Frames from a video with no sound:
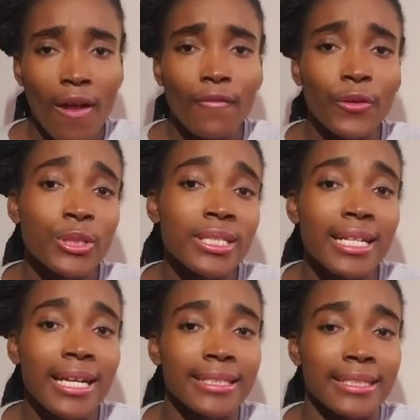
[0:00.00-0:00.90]
First
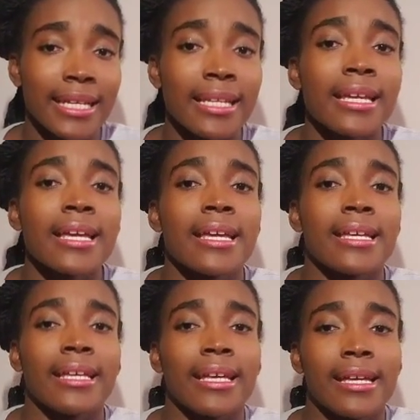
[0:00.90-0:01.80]
thing I did
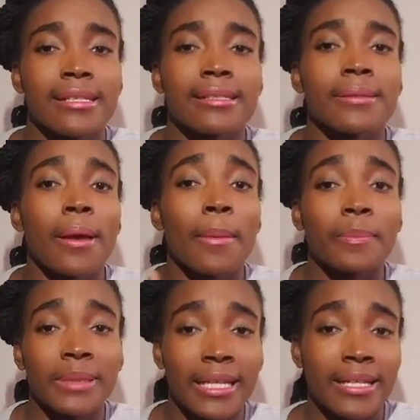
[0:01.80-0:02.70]
is
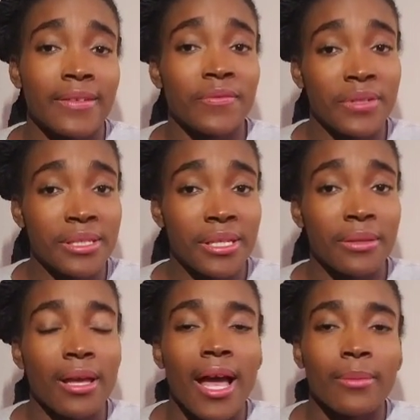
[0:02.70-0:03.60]
plan a visit.
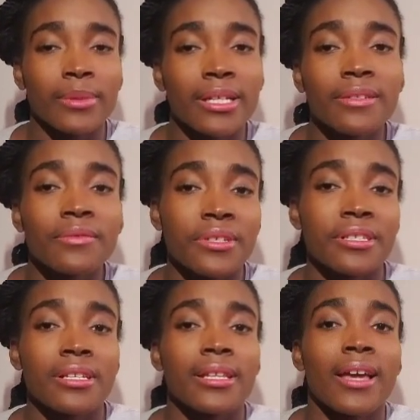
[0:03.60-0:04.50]
I planned a
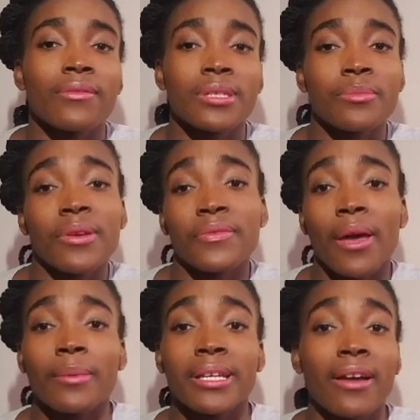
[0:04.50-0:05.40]
visit. I visited my
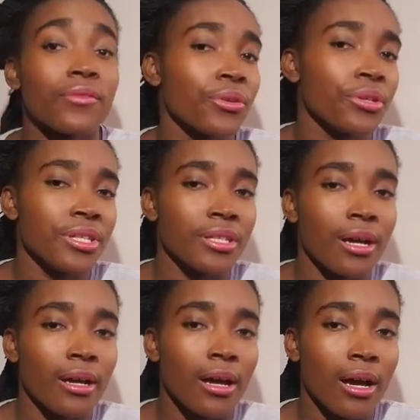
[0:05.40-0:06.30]
family after a year
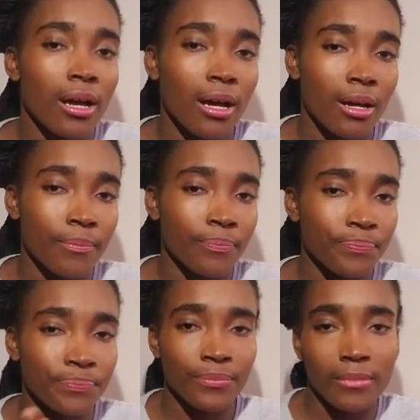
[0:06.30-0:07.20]
uh, um,
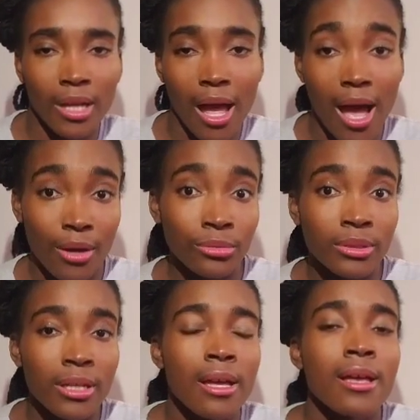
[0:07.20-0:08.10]
out.
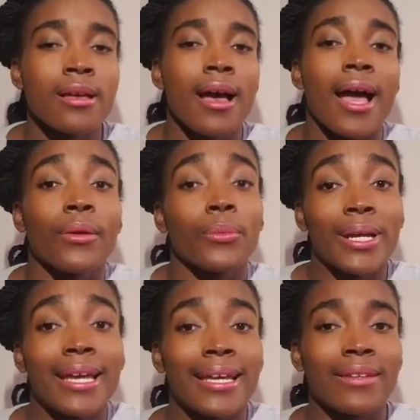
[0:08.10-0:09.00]
I
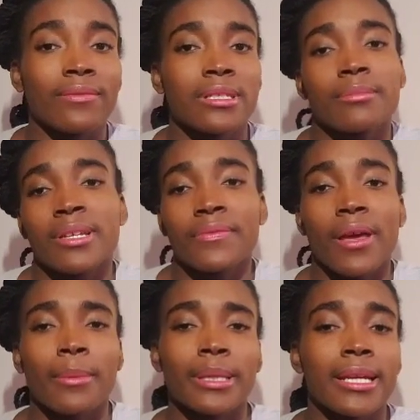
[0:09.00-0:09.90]
went and visited my
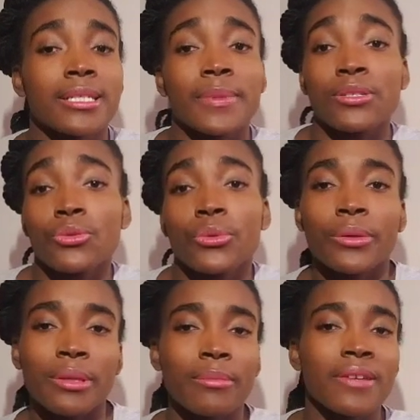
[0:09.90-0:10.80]
family. I spent two weeks
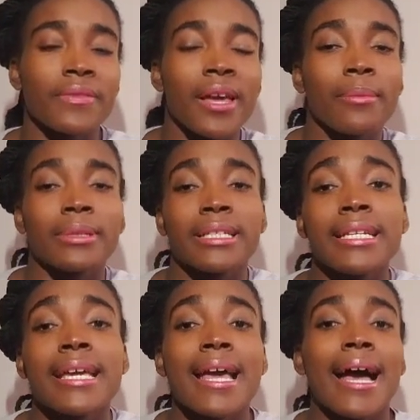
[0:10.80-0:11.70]
with my family.
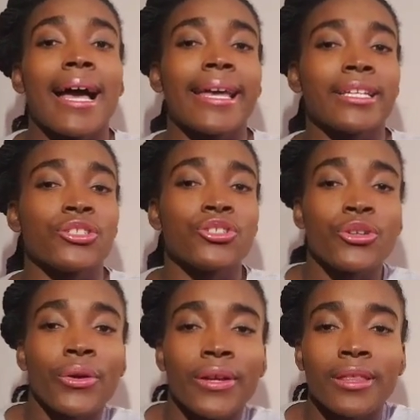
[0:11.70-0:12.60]
I
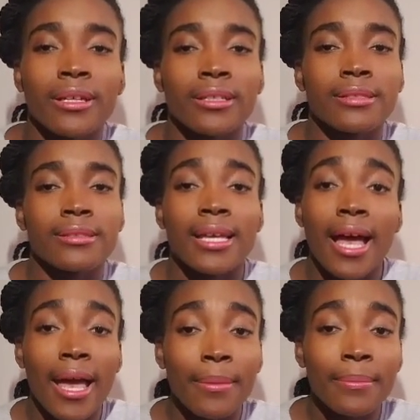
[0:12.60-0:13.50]
enjoyed the
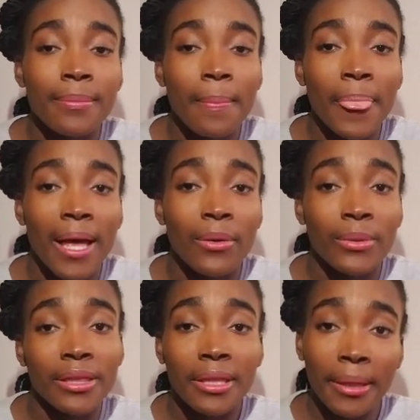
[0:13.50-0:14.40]
time
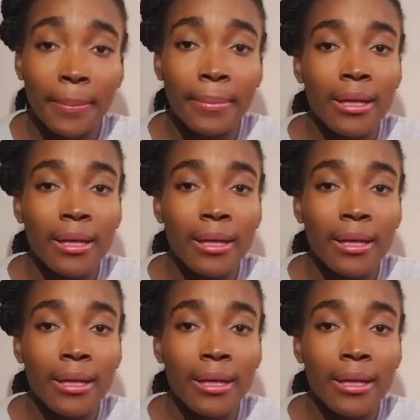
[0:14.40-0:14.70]
with them,